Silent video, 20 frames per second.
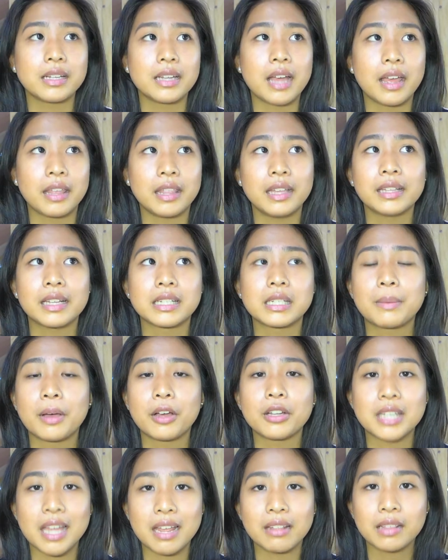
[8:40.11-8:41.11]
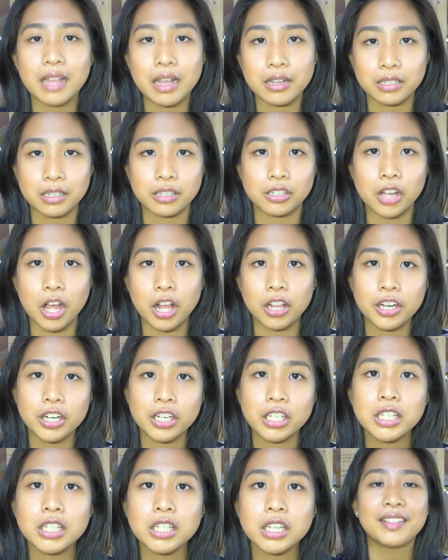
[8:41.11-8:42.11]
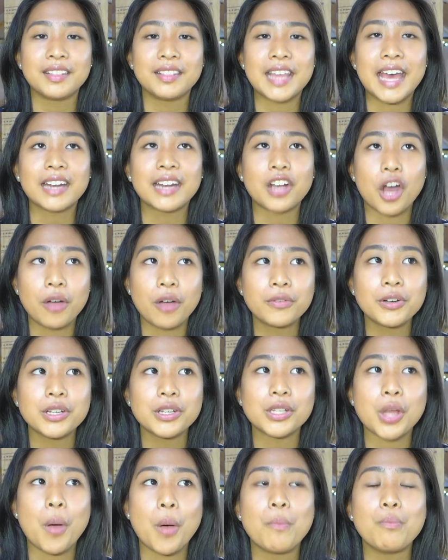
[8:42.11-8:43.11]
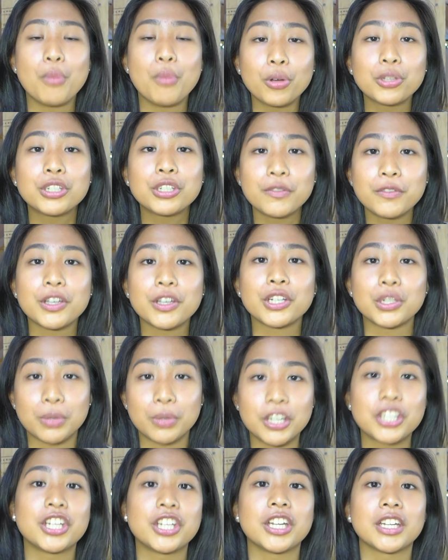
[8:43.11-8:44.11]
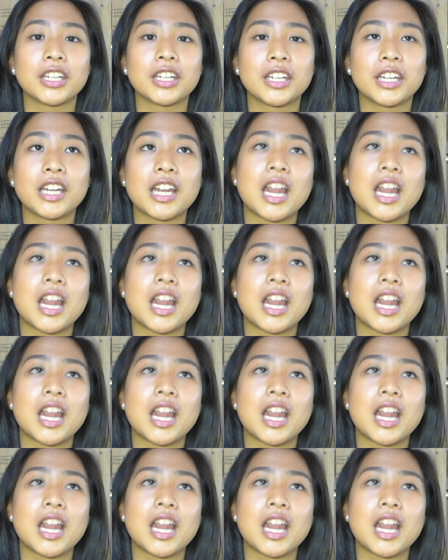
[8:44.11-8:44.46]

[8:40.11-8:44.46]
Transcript: I think that's about $10,000. That covers most of your tuition.